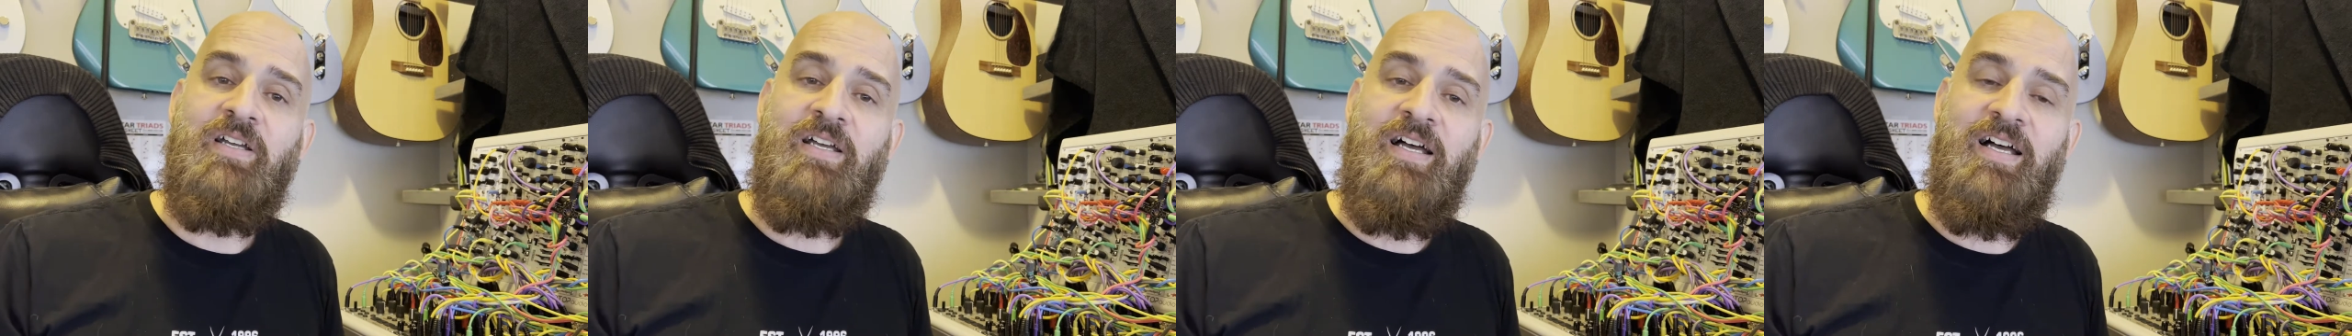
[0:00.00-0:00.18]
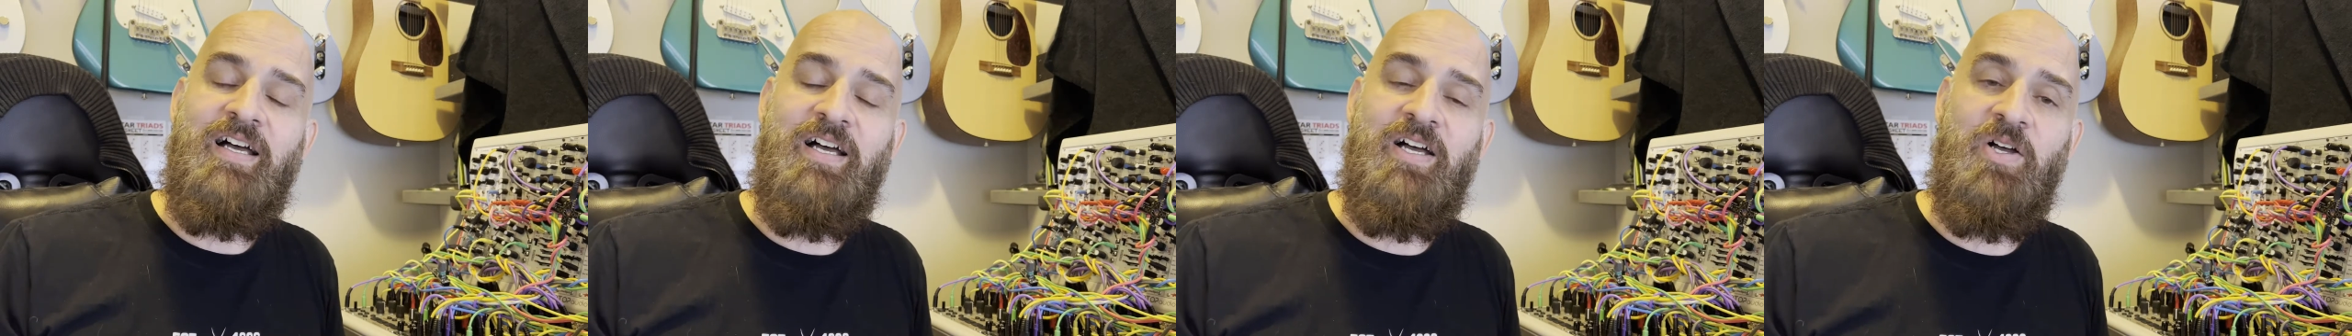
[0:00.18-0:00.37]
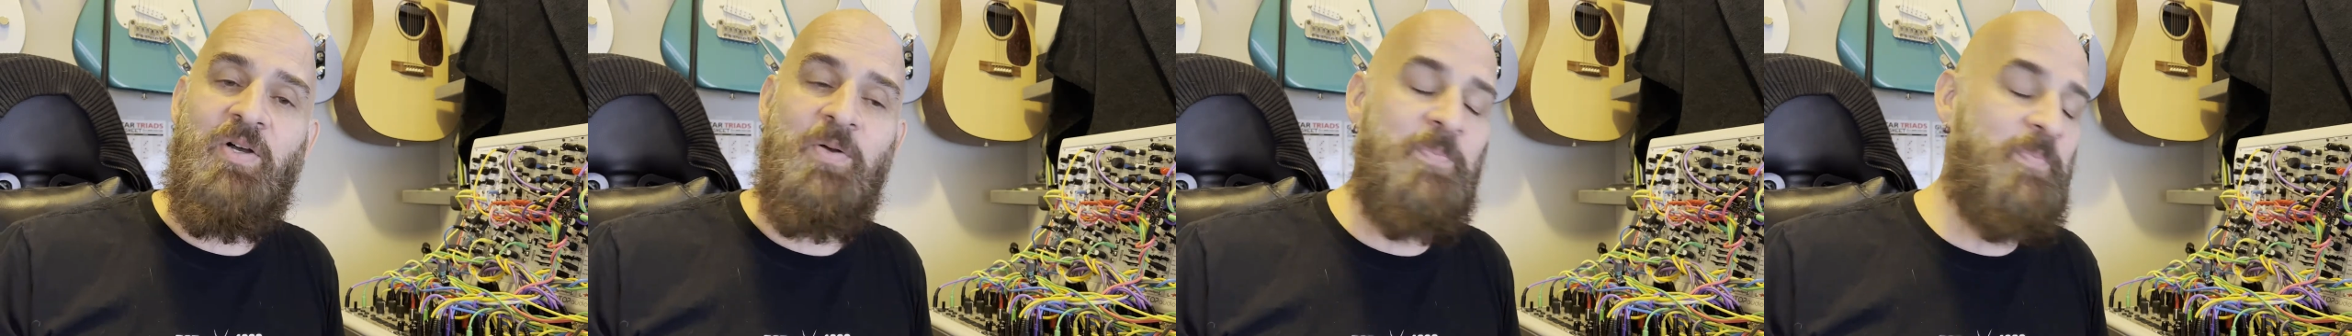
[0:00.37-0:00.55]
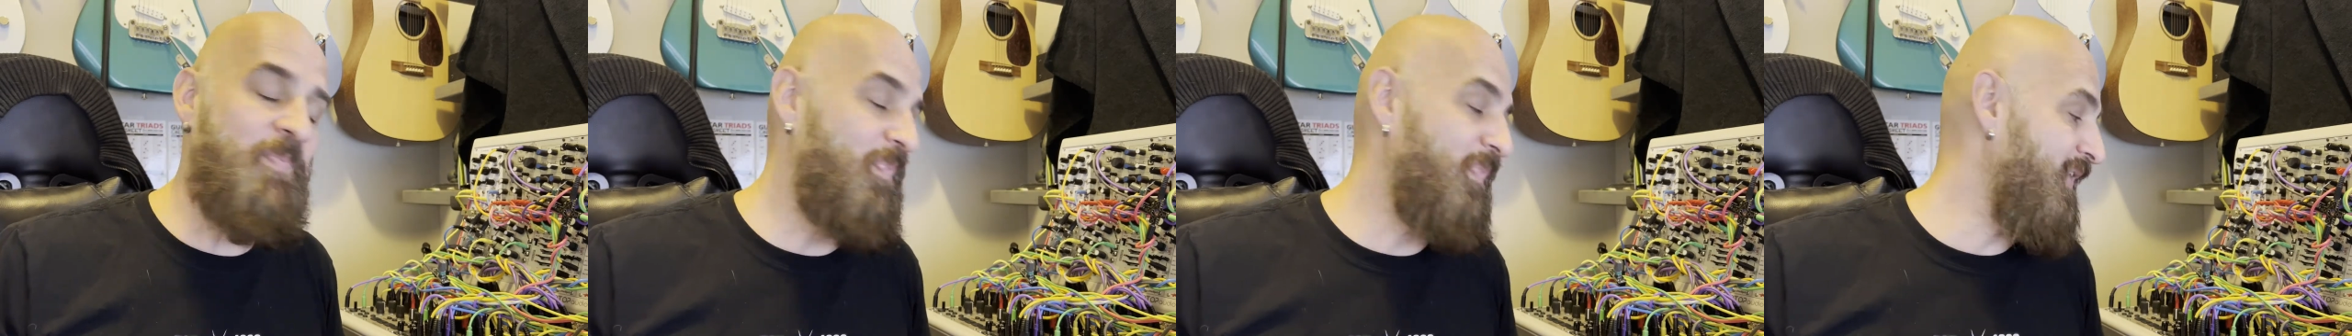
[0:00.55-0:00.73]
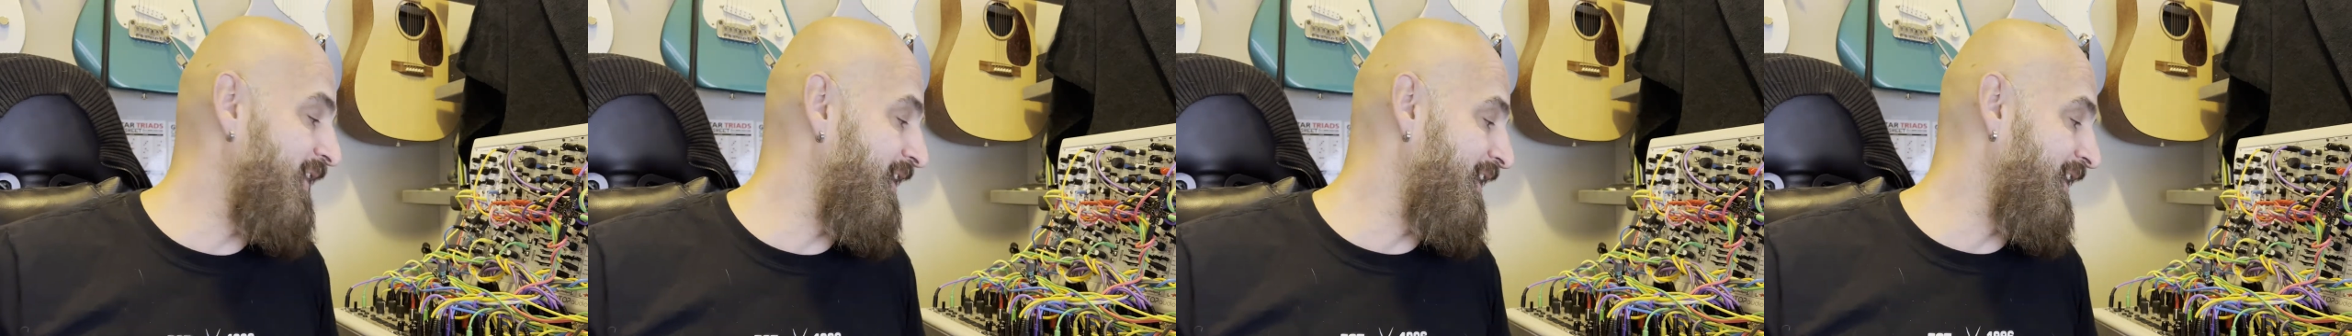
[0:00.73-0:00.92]

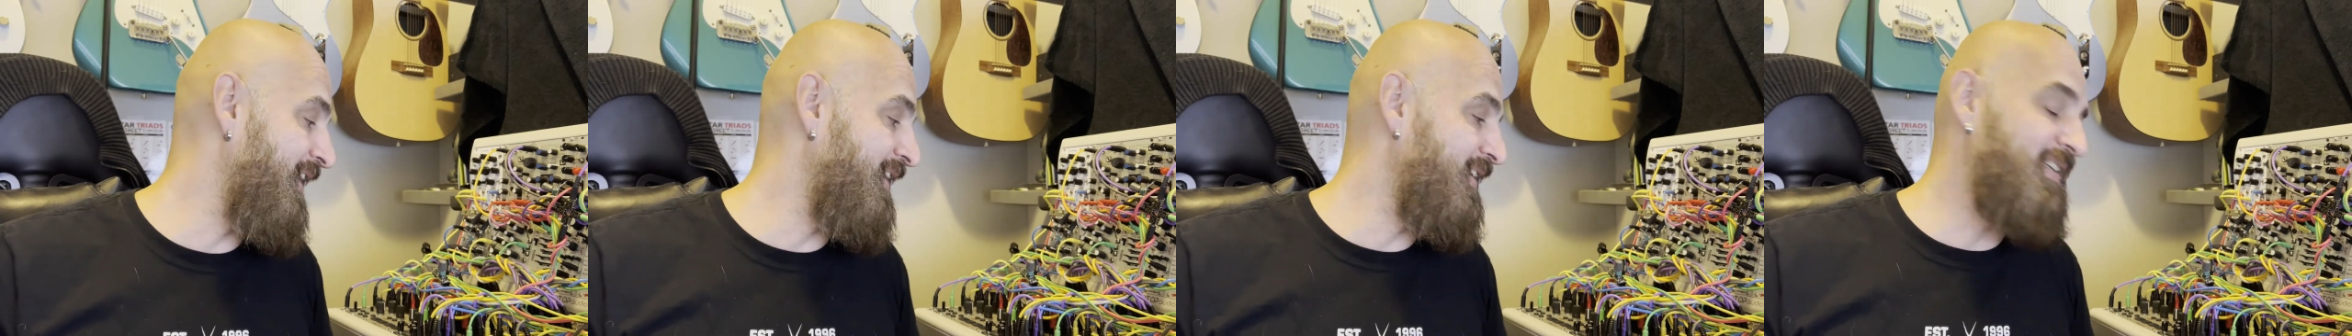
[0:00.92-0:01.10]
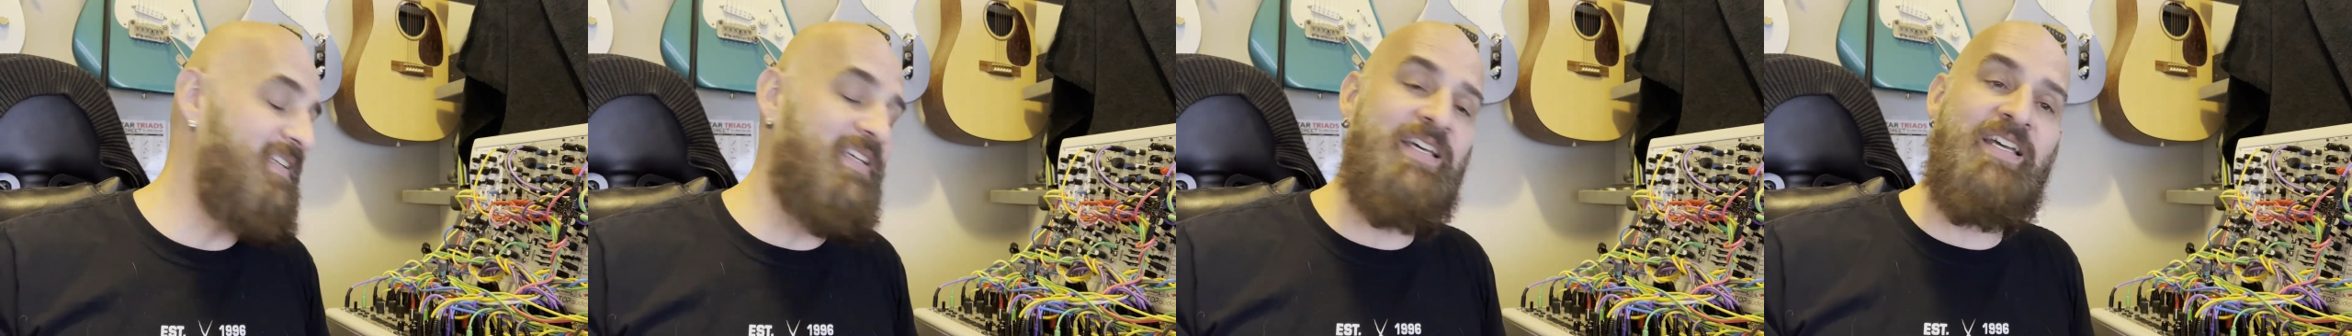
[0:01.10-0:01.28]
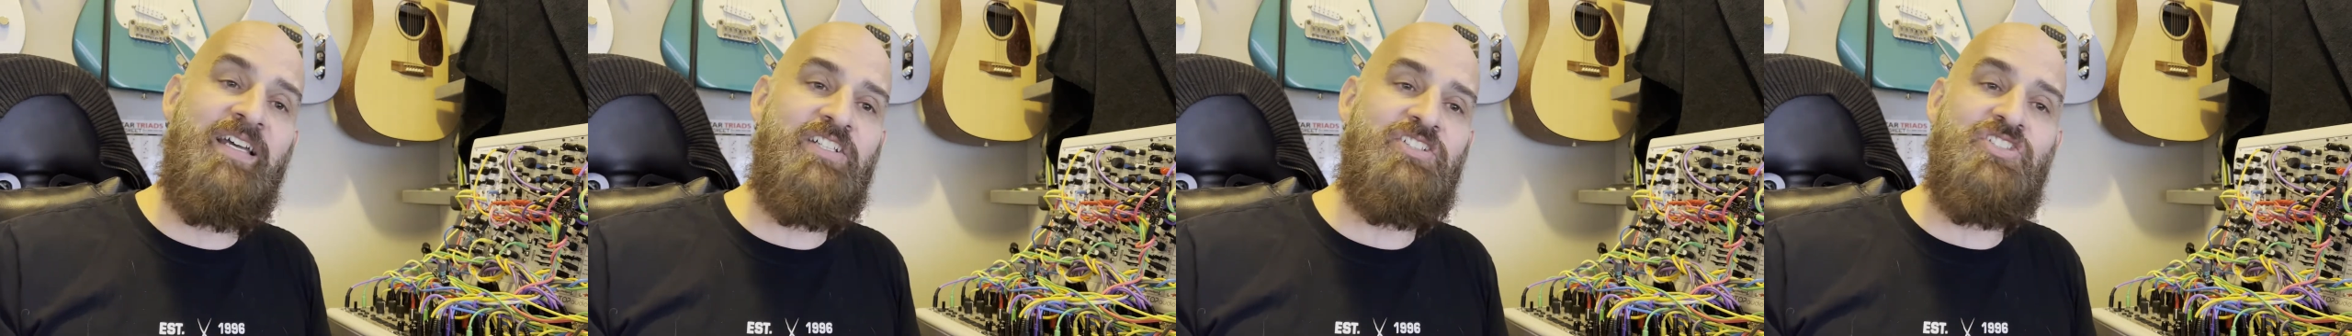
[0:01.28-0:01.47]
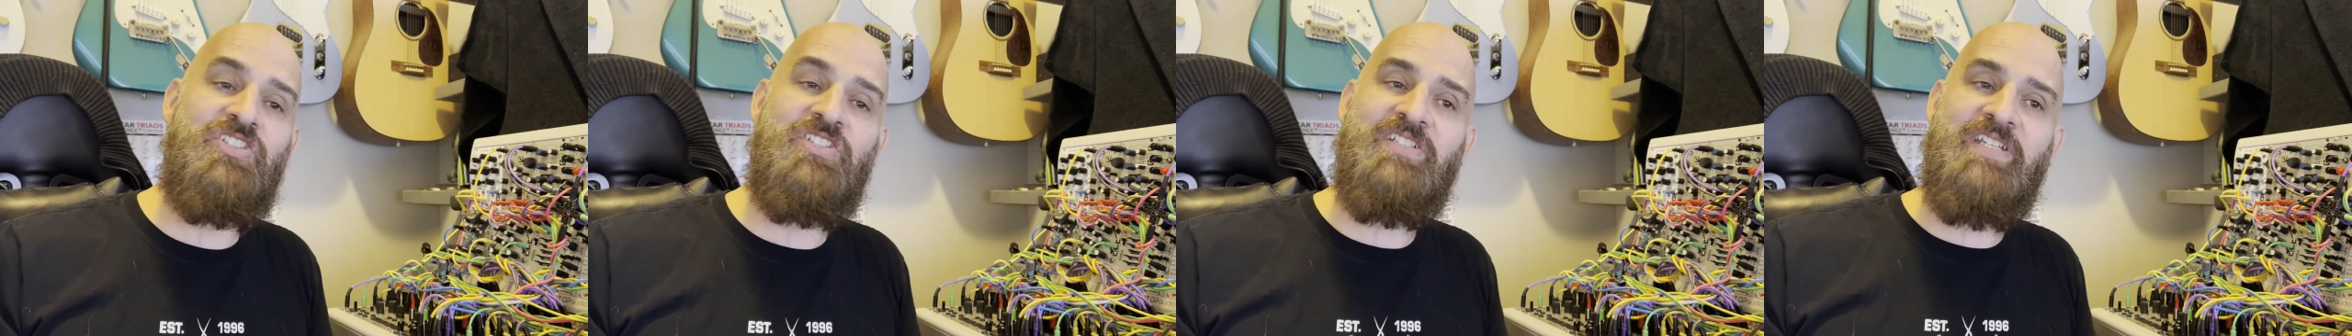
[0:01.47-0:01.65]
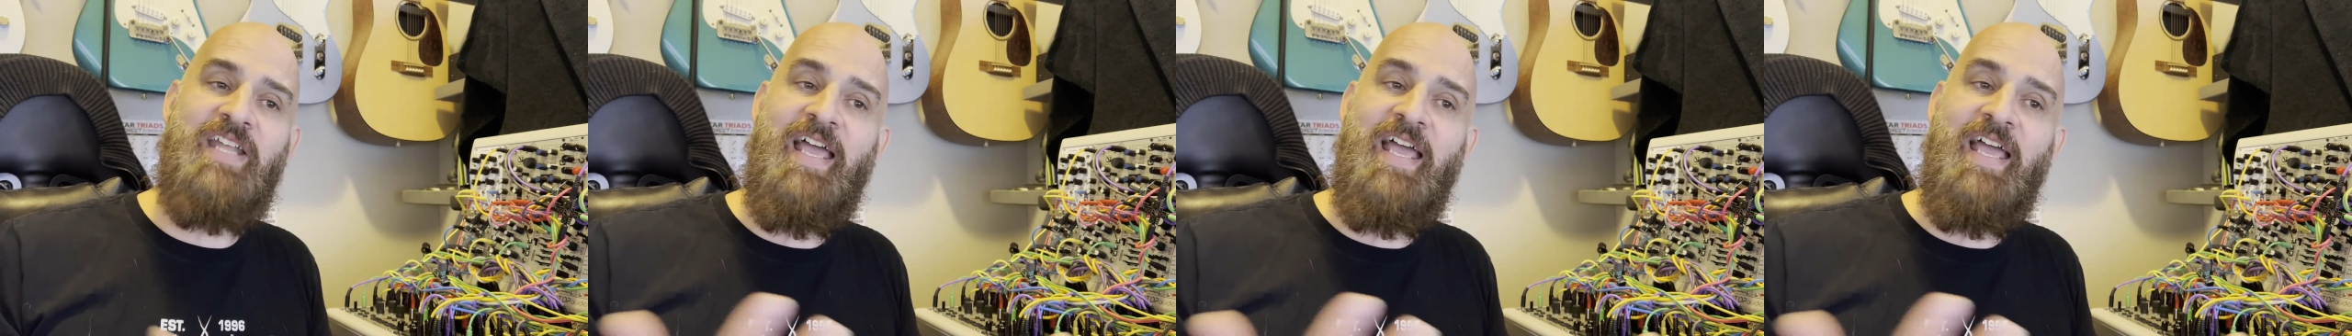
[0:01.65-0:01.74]
and it just